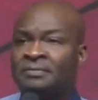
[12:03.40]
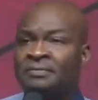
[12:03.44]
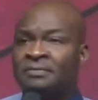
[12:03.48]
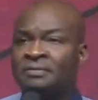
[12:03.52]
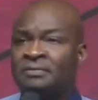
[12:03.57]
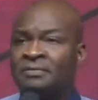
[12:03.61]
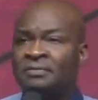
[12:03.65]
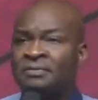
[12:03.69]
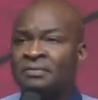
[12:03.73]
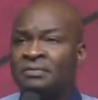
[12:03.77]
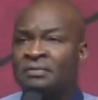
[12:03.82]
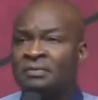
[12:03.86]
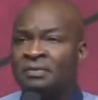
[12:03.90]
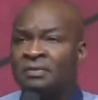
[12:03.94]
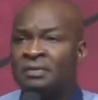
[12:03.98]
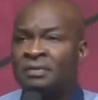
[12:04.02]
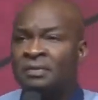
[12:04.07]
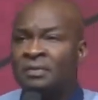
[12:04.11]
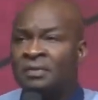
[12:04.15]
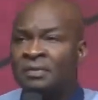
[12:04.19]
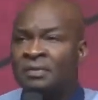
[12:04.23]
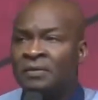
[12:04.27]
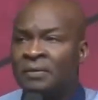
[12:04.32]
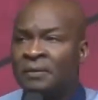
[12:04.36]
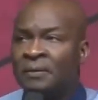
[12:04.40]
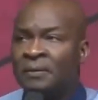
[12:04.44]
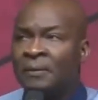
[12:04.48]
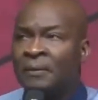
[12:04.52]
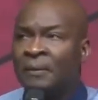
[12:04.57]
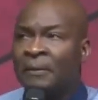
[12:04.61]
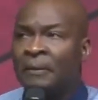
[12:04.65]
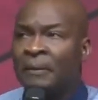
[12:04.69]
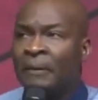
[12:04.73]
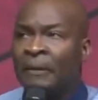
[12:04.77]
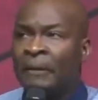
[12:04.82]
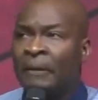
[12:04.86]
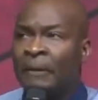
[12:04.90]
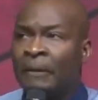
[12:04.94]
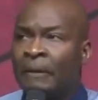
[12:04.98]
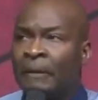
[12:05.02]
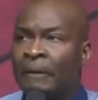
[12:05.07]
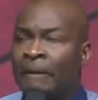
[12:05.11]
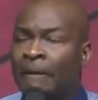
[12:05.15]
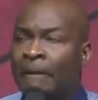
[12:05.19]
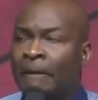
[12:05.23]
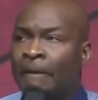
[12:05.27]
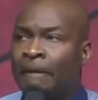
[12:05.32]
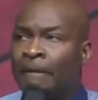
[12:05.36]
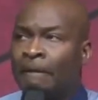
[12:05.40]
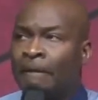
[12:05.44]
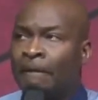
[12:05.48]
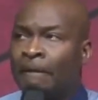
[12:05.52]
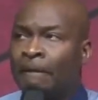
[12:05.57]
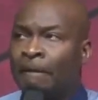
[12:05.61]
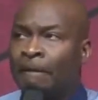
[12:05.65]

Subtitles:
No one is speaking in this clip.